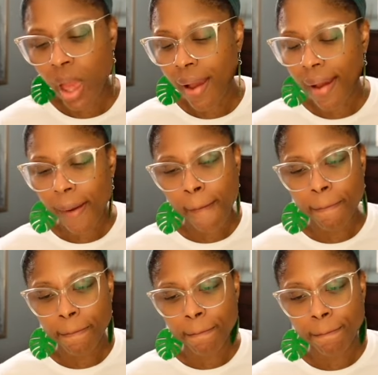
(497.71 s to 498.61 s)

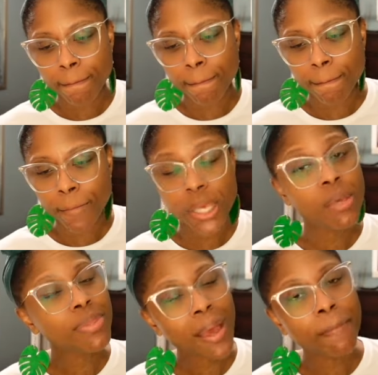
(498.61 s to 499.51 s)
It
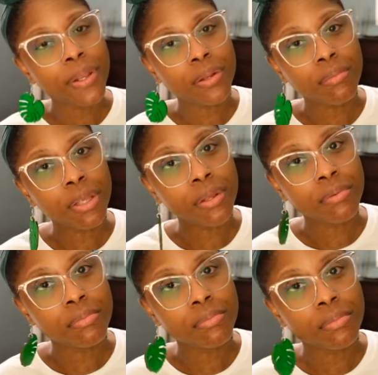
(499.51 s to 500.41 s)
keeps happening to me.
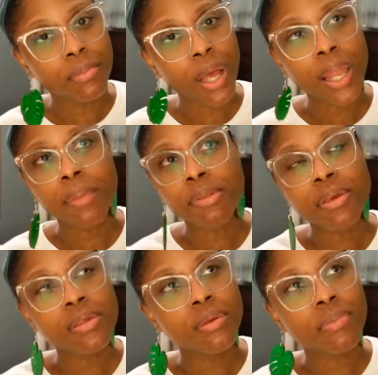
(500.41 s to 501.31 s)
Let me tell
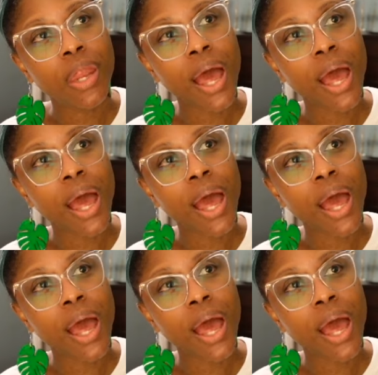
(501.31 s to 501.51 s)
you something.